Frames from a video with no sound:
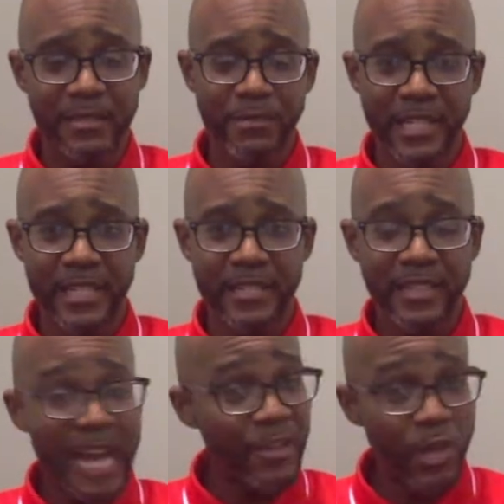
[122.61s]
in place.
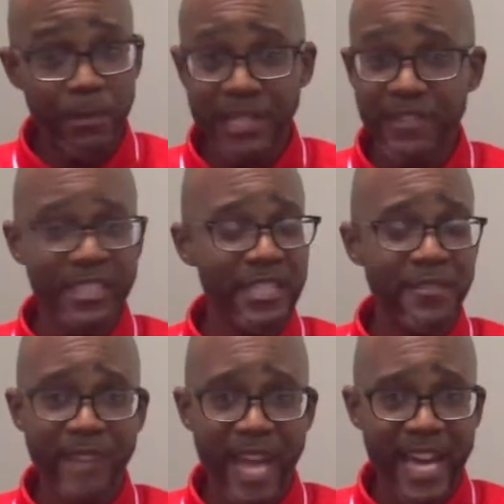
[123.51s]
I know I'm giving it to
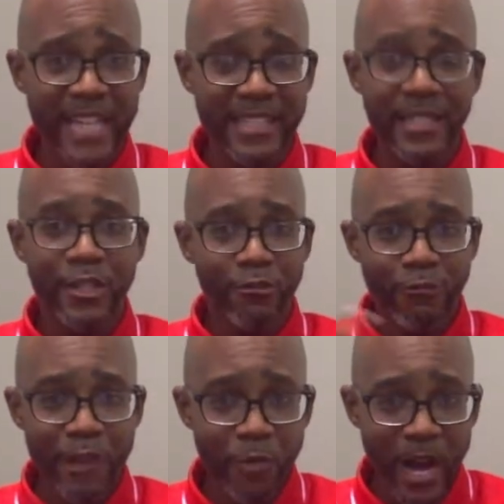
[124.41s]
you fast.
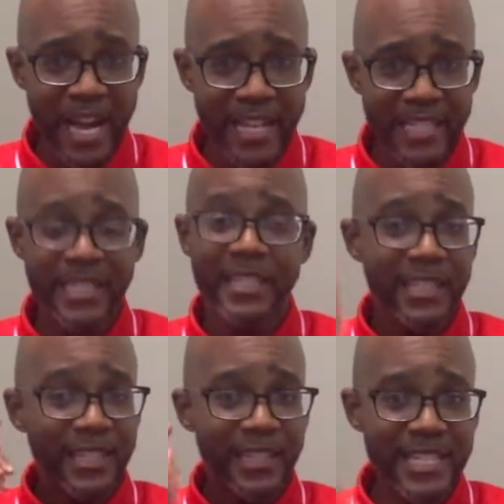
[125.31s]
Rewind it.
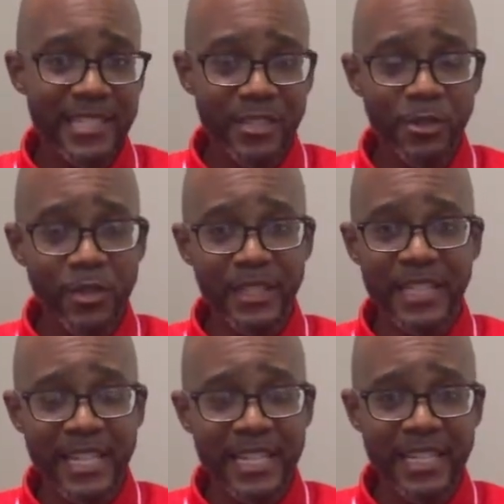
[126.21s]
Listen to it
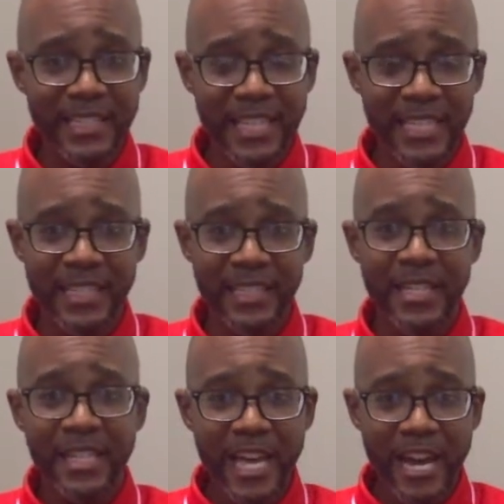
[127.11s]
again and again.
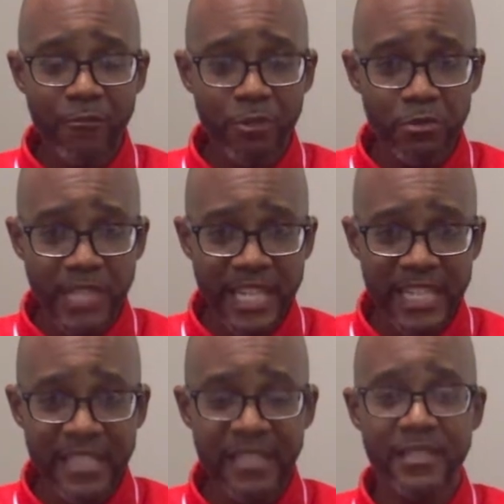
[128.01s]
Have
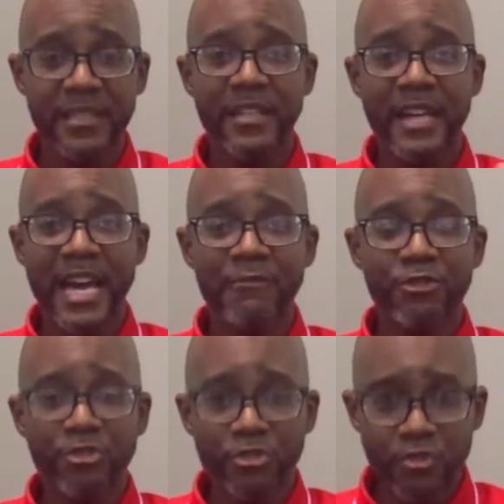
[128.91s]
routines. Have
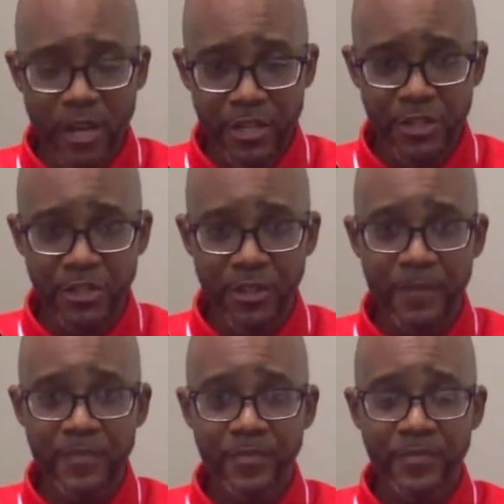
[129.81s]
structure.
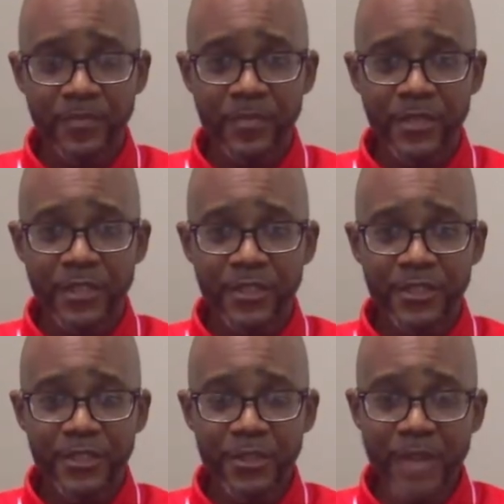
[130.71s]

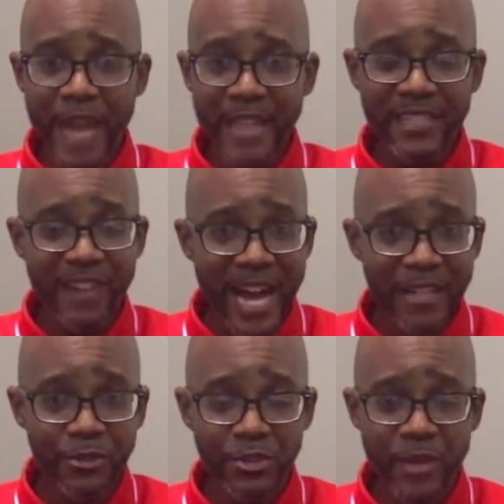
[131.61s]
Do not give
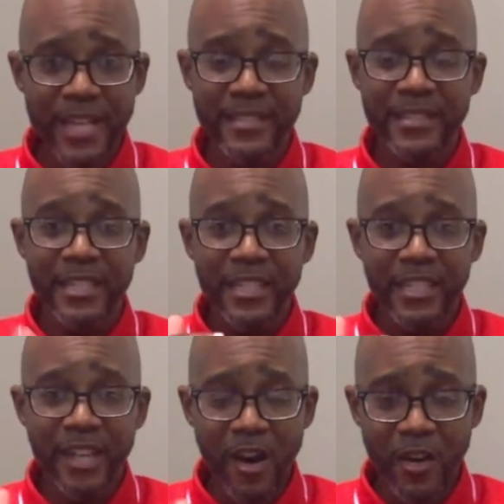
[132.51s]
idle threats.
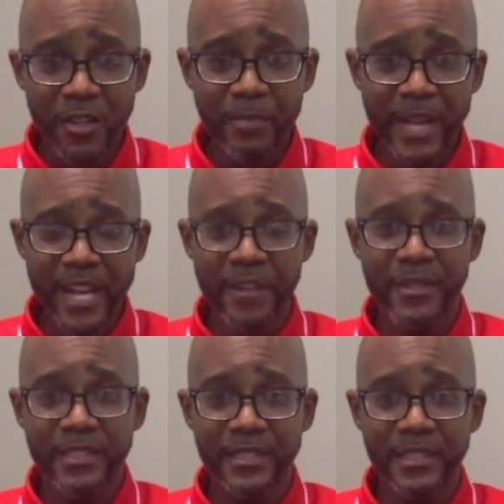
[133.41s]
Call the
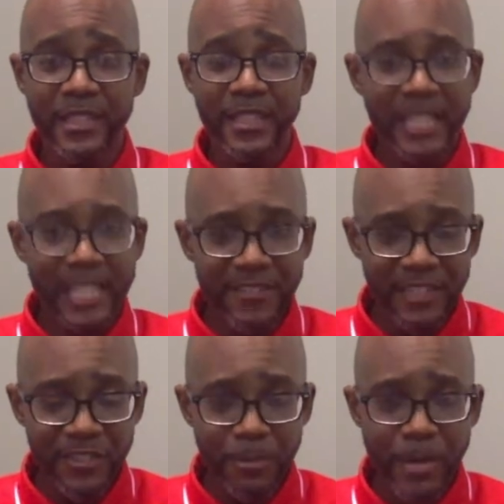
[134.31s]
parent. Even
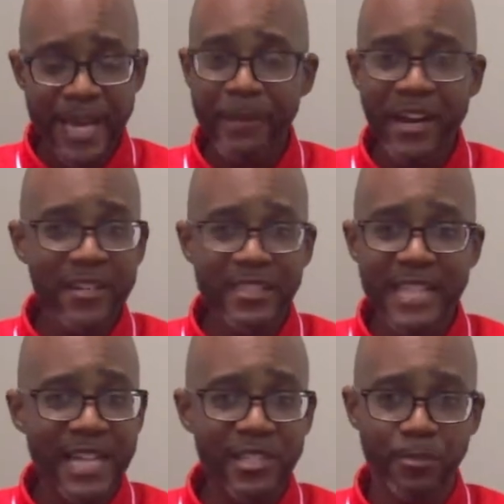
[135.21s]
if the parent is
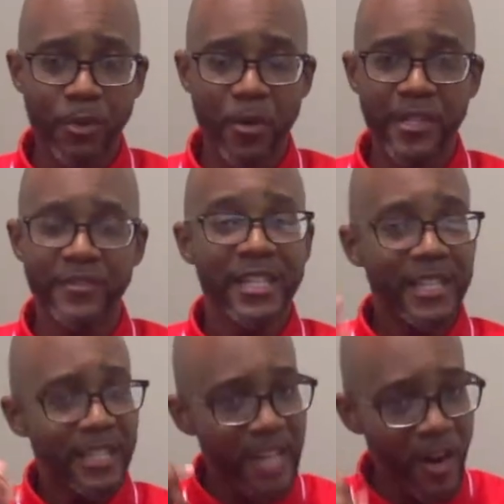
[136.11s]
not supportive,
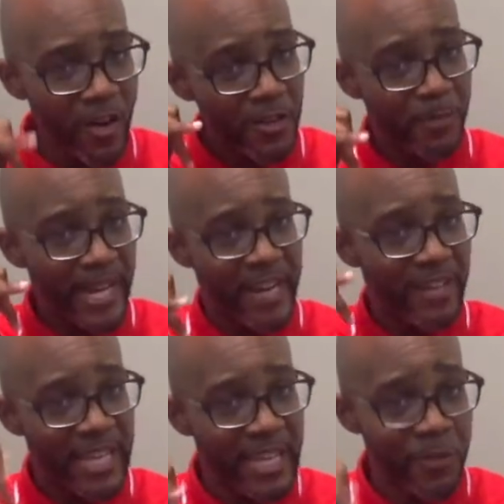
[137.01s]
call the
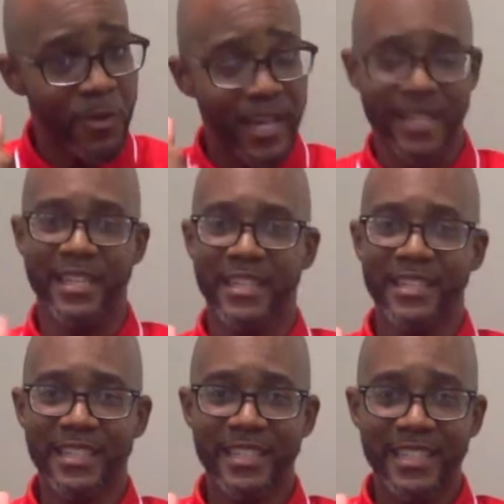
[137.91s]
parent anyway.
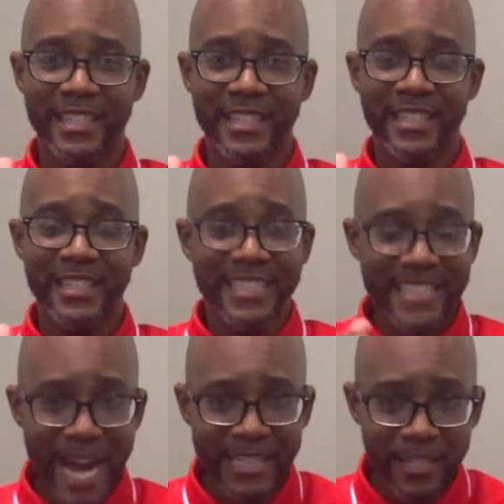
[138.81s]

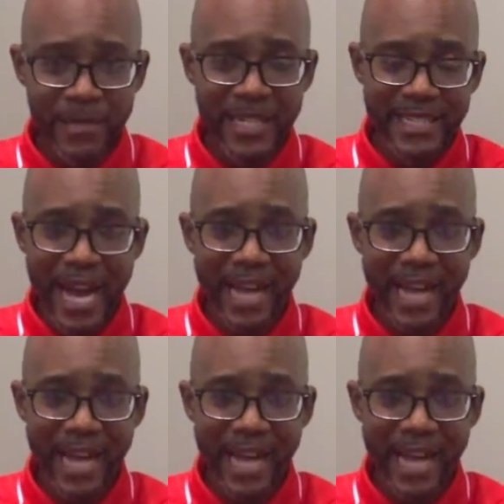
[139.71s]
Document.